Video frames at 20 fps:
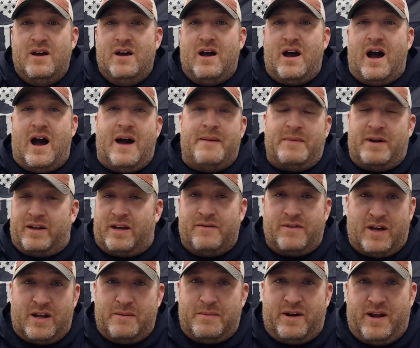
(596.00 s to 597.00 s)
I'm not
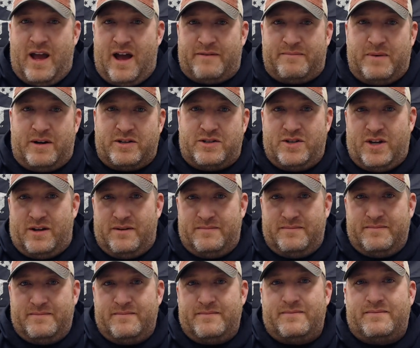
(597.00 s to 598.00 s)
giving anybody half my shit.
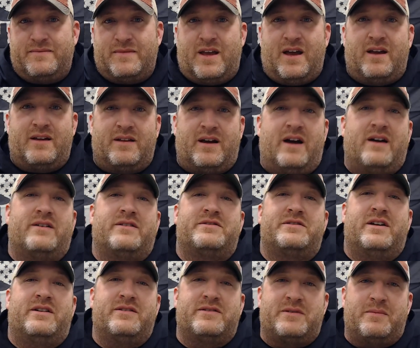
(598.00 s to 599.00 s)
Okay, I
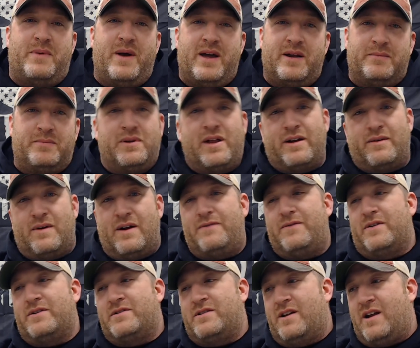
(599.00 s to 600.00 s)
understand there's a pay-to-play
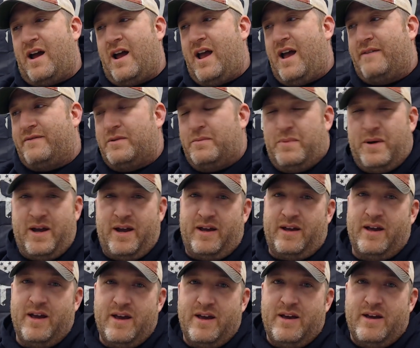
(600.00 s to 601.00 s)
reference and I have to pay
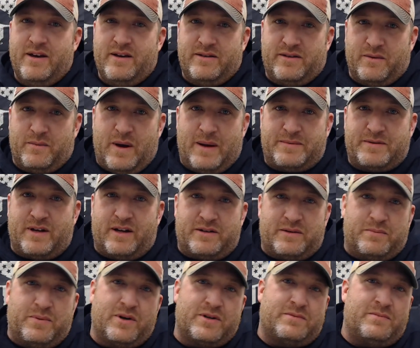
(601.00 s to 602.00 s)
the website to
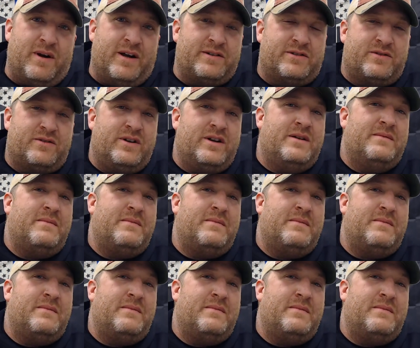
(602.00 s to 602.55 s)
push my stream.